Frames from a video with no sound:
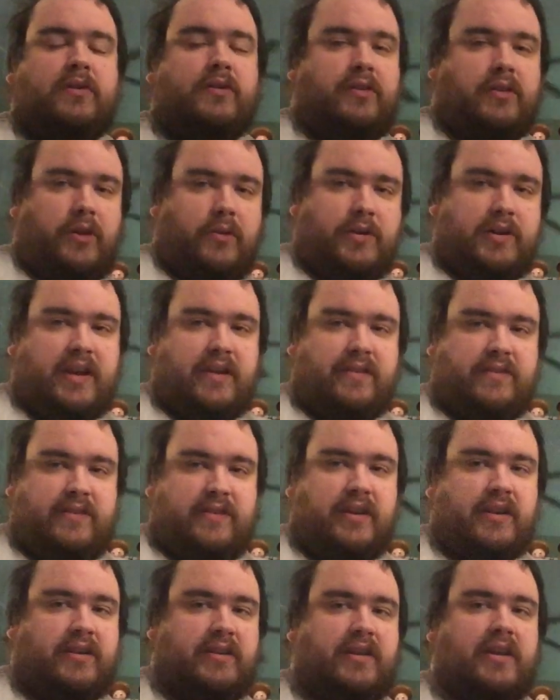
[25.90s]
lowercase
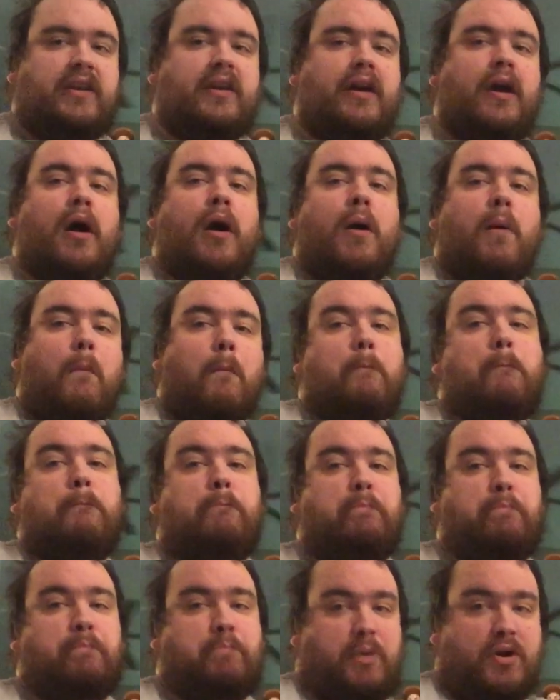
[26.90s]
tick, tick,
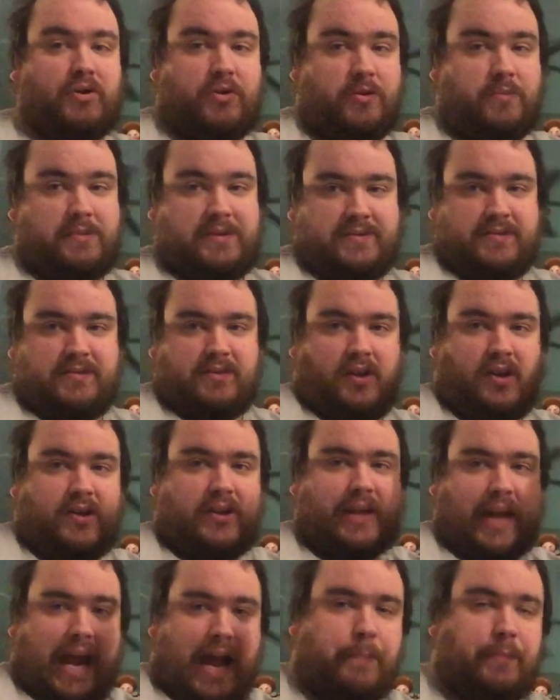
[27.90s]
boom, all
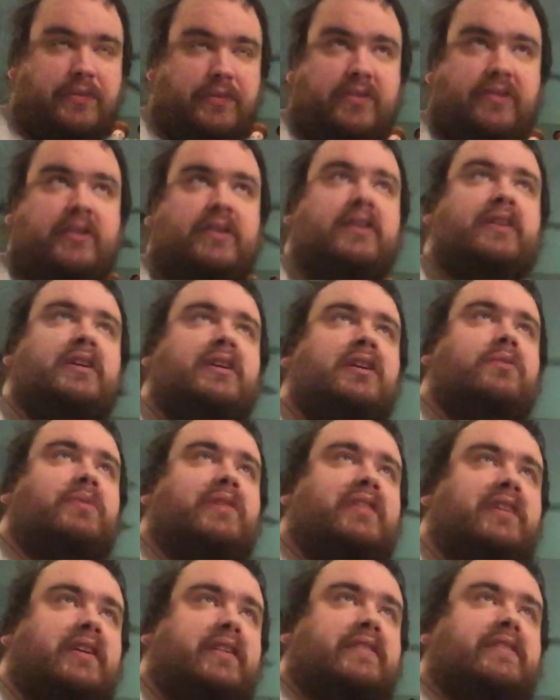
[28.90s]
caps, with
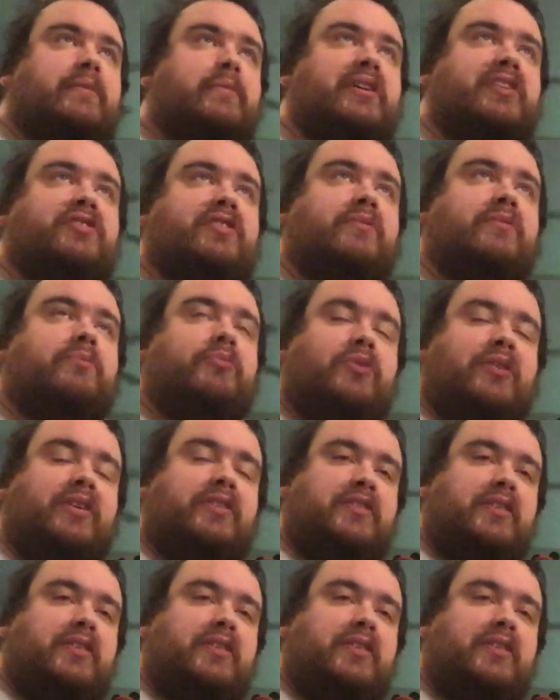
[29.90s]
an exclamation point.